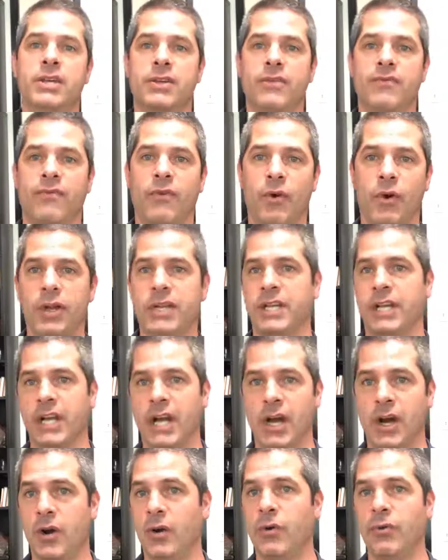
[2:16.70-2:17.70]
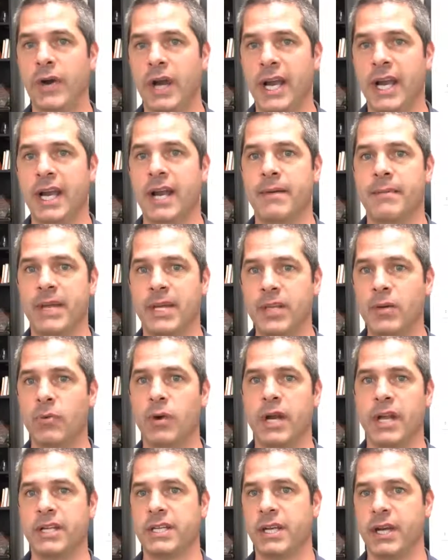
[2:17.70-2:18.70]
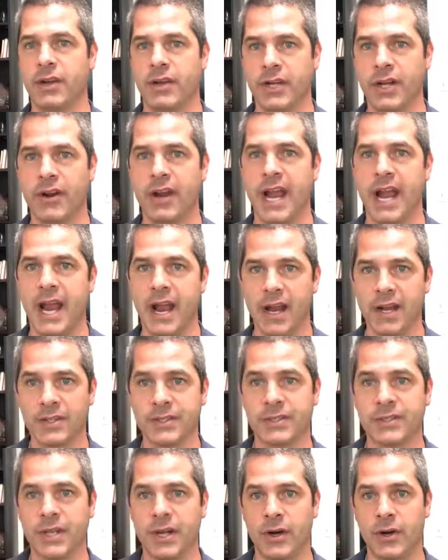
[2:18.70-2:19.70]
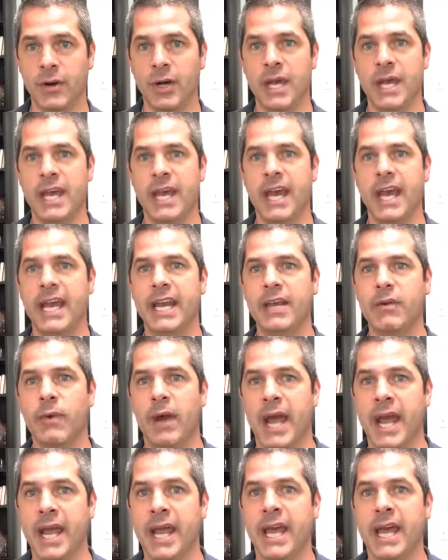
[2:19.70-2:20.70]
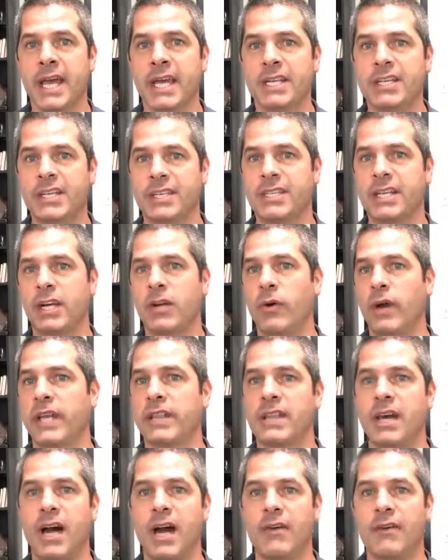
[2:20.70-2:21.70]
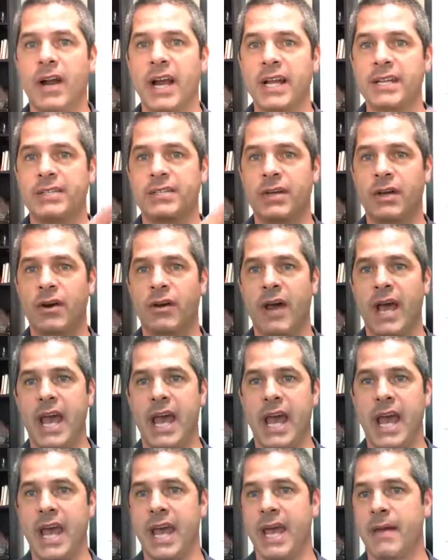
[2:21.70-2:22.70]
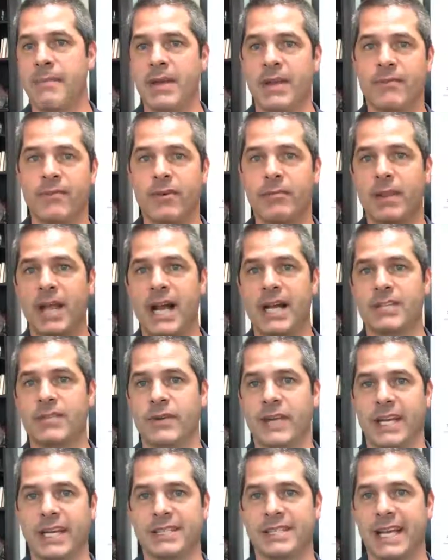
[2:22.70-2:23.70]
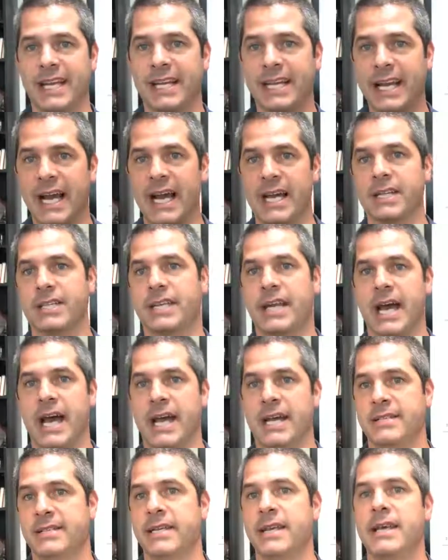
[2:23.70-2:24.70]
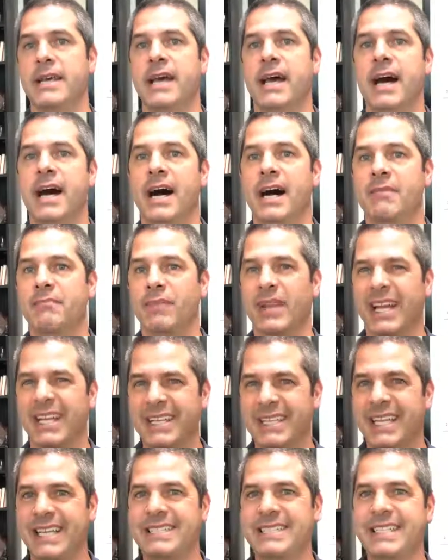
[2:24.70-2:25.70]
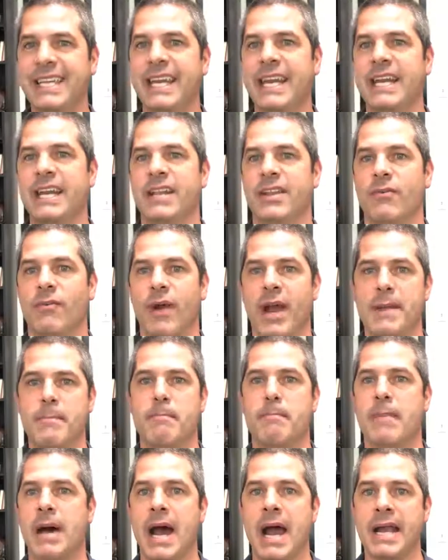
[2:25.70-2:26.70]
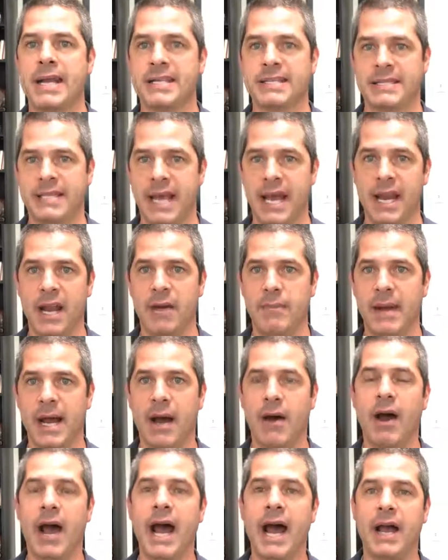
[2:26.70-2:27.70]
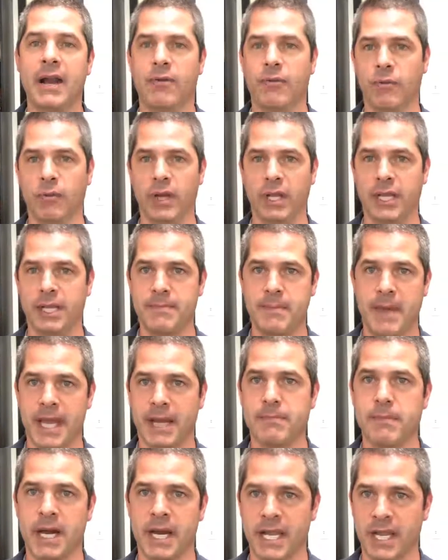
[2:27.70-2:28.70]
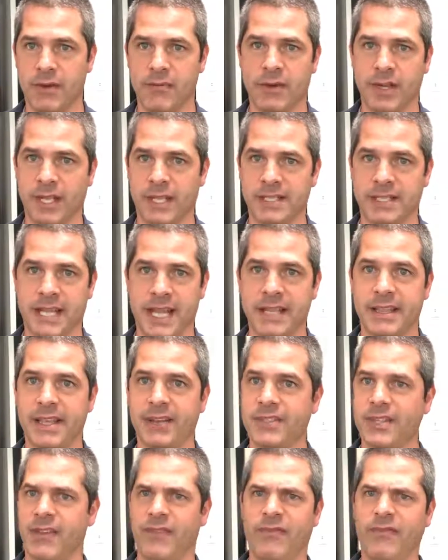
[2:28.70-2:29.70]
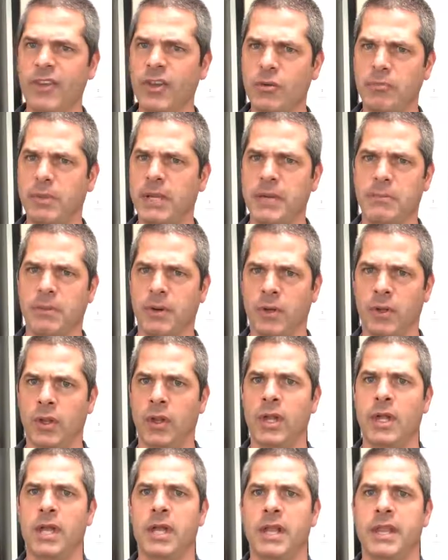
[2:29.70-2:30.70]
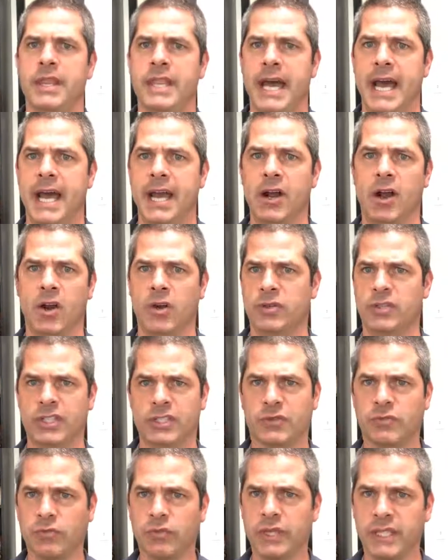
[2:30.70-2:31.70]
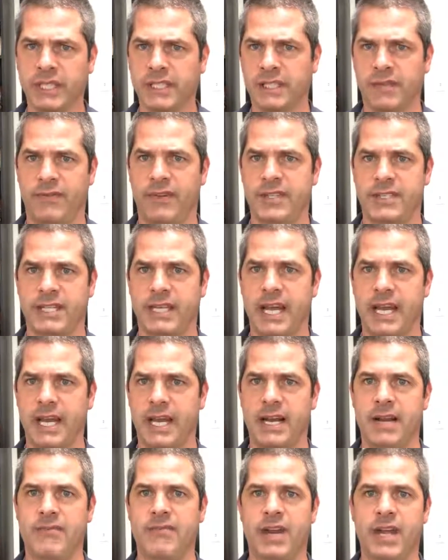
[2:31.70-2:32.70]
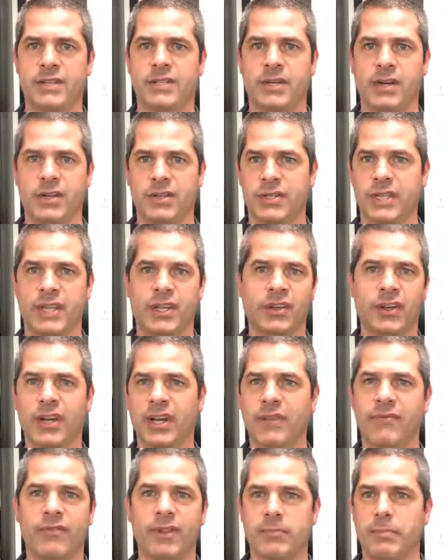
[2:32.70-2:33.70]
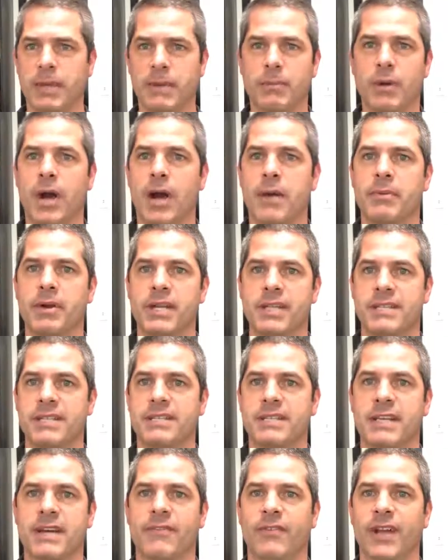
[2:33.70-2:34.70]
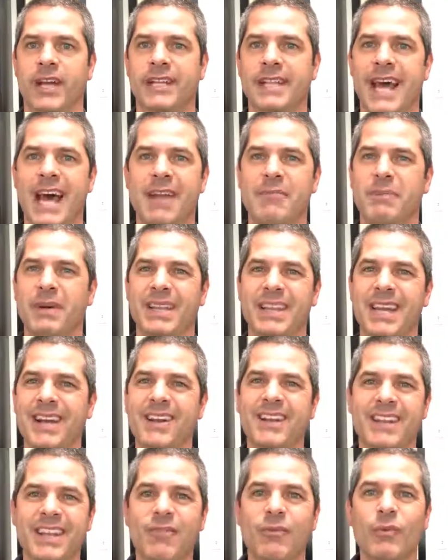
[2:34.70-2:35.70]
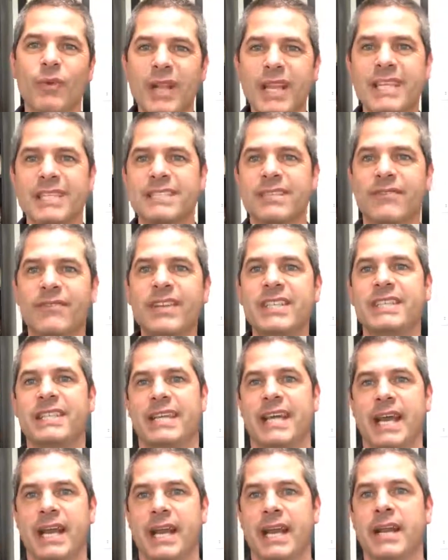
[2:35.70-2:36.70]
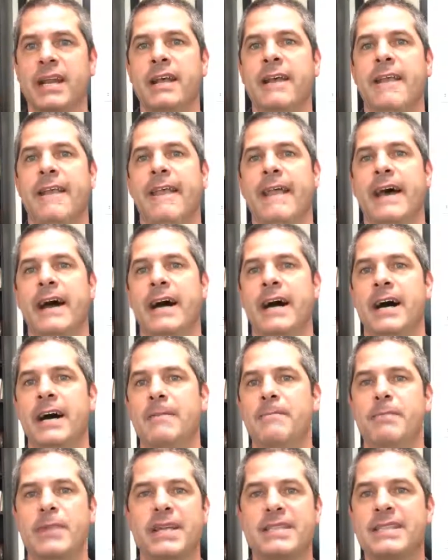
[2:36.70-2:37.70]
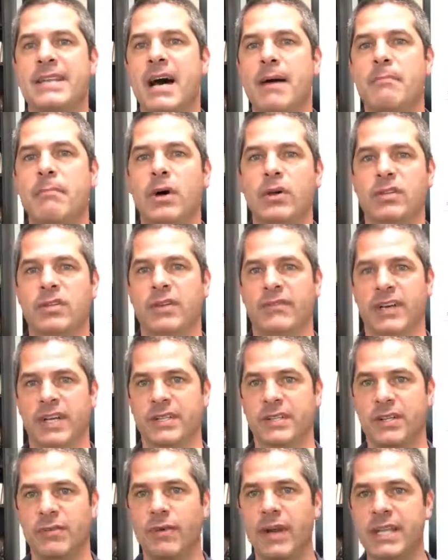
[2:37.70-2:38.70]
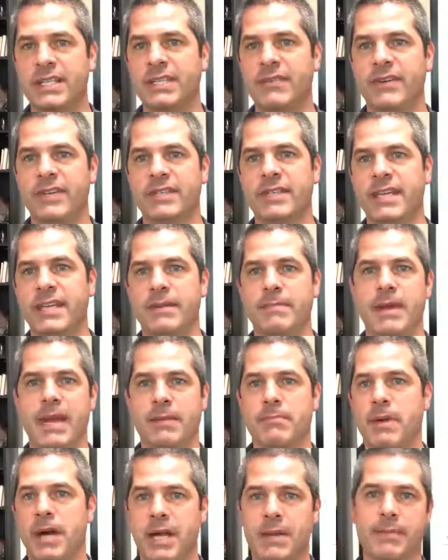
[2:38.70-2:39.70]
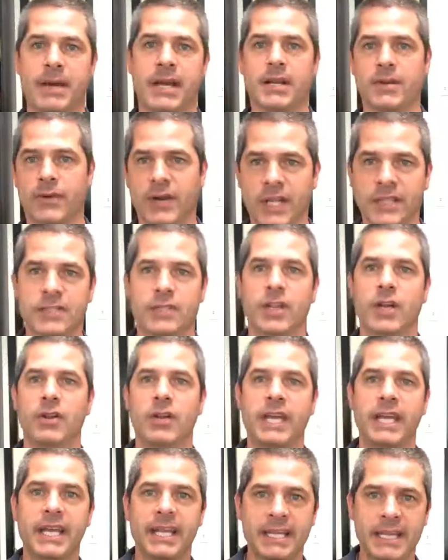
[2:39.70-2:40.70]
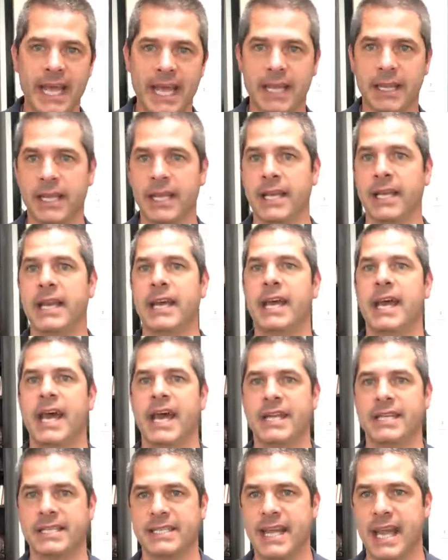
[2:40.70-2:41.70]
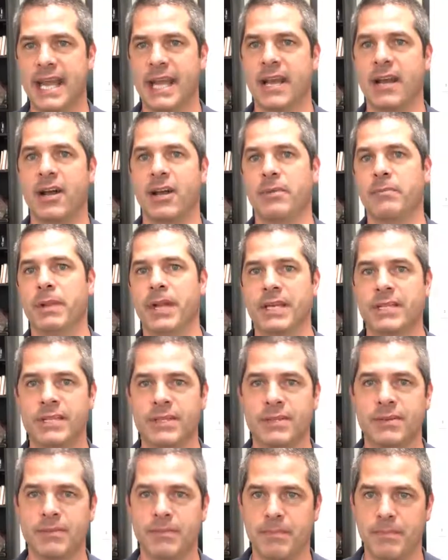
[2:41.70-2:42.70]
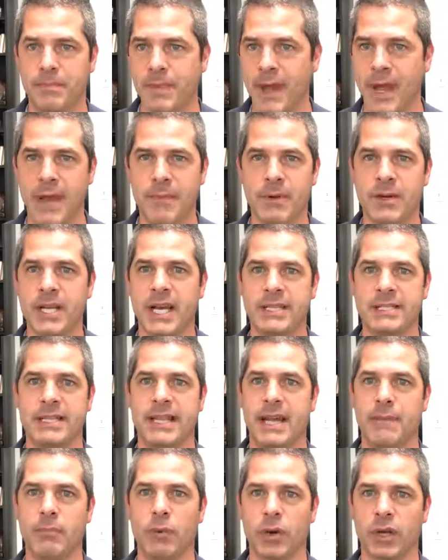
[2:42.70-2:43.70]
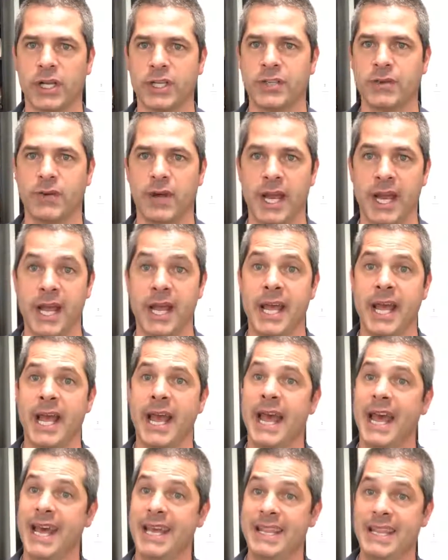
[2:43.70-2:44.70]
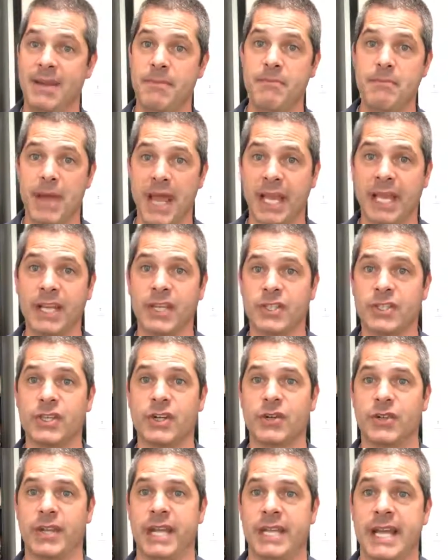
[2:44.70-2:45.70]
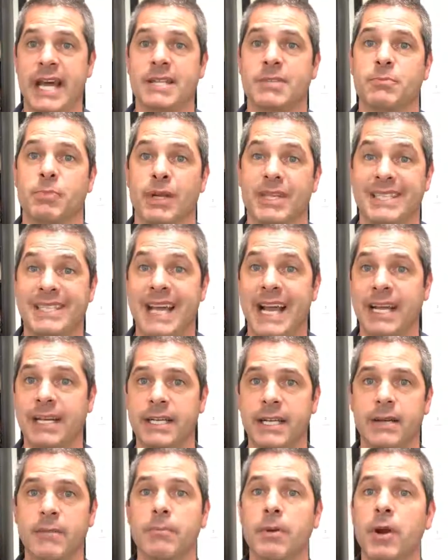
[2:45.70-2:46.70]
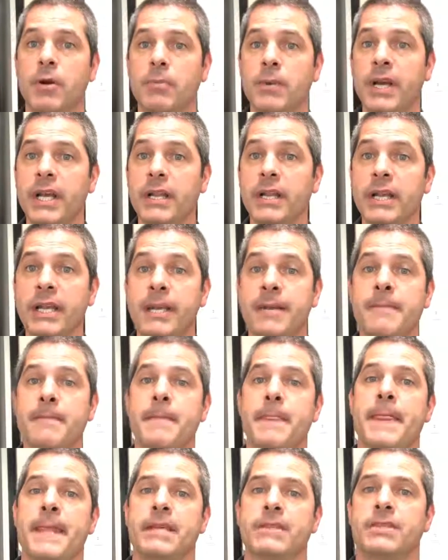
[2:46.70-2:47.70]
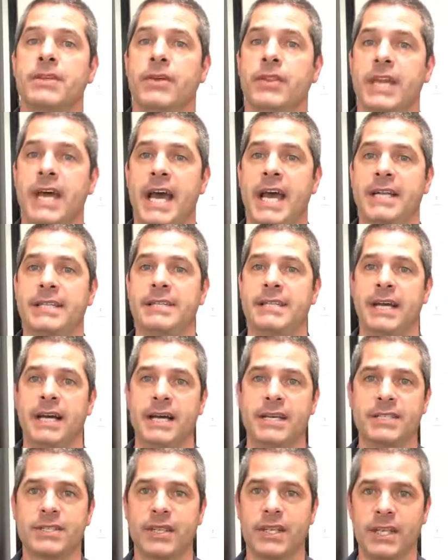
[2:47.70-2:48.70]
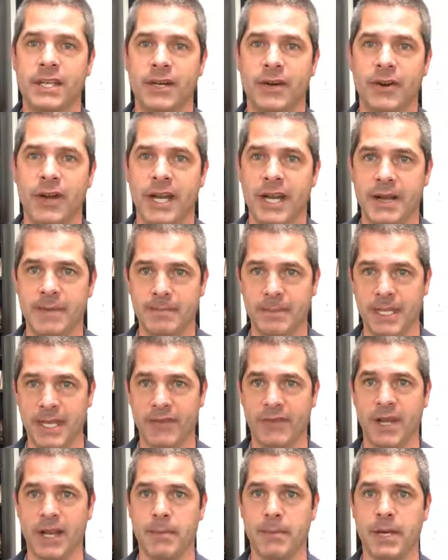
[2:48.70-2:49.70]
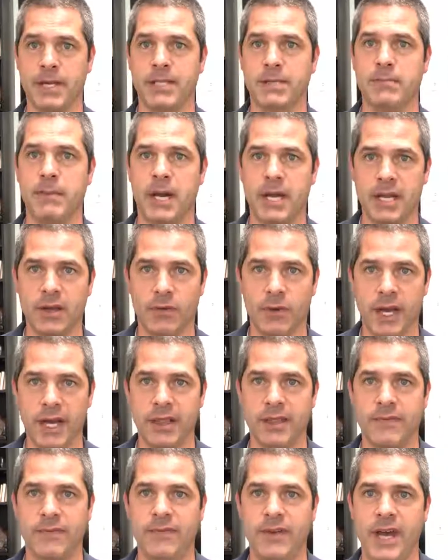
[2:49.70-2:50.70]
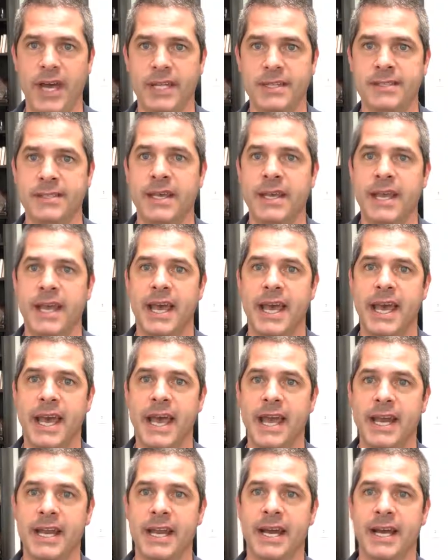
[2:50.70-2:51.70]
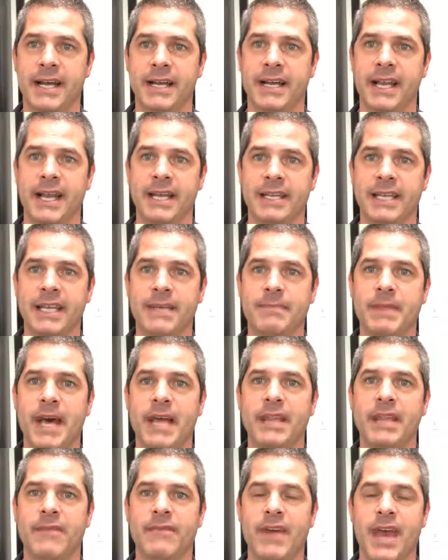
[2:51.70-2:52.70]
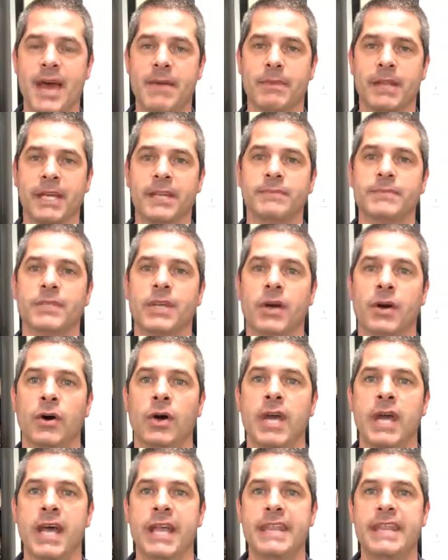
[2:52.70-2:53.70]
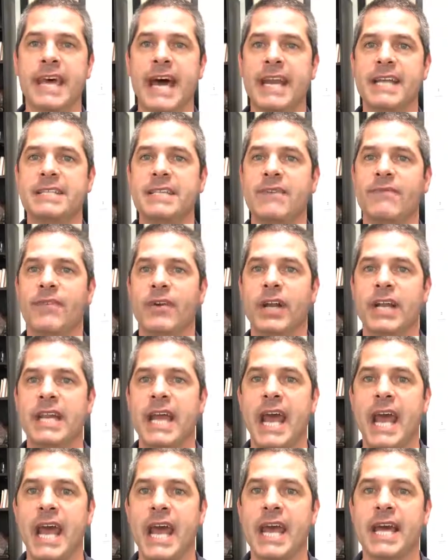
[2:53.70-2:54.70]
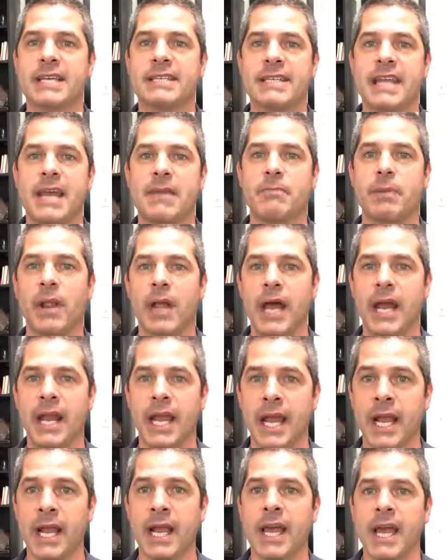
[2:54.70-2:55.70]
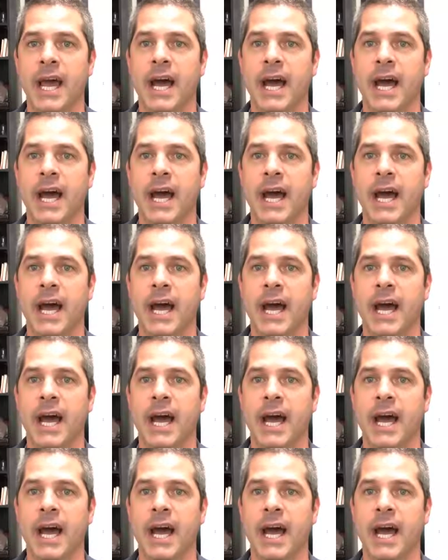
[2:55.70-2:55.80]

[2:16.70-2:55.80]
for it to go, right? I mean, you want it to go to your heirs. So anyway, just a quick thought, right? So from last week, it's like, gosh, guys, let's get into the right mindset about how to really make money in real estate. There's a few people that are just really sophisticated investors, and they're good at flipping properties and stuff like that, but they're really sophisticated. That's not most of us. The rest of us need to make money by doing it slowly, daily, and just hanging on to places, amortizing that mortgage away, and then making sure that that's protected appropriately, so that you don't end up giving a bunch of money away to the feds and keep that in the family. So that is it for today. Estate planning.